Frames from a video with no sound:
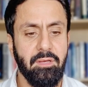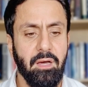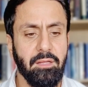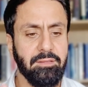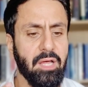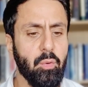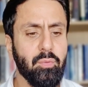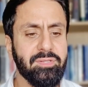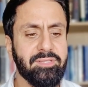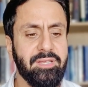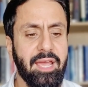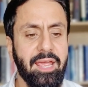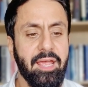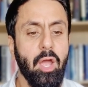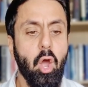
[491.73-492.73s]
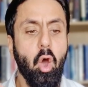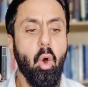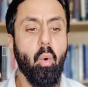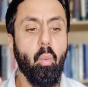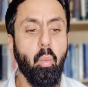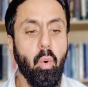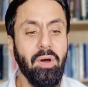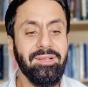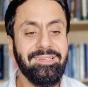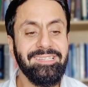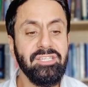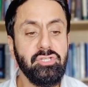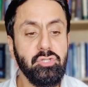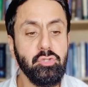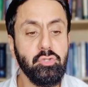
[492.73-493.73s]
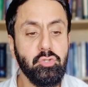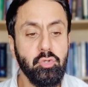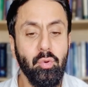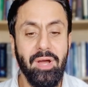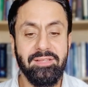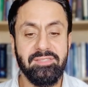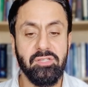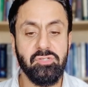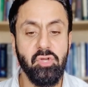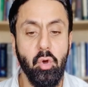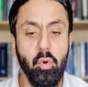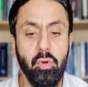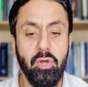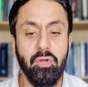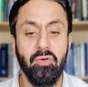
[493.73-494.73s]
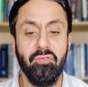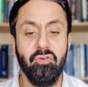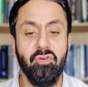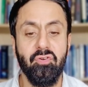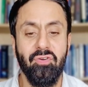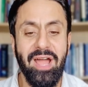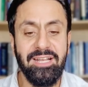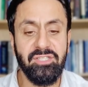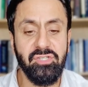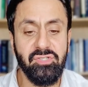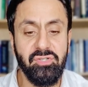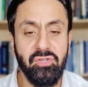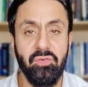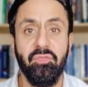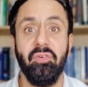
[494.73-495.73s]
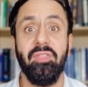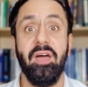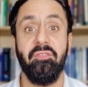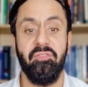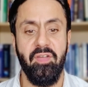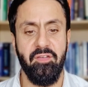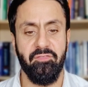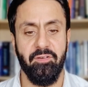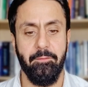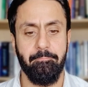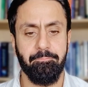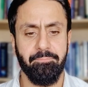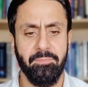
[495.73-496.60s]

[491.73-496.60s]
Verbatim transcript: Allah will say, what did you do as a token of gratitude for that favor?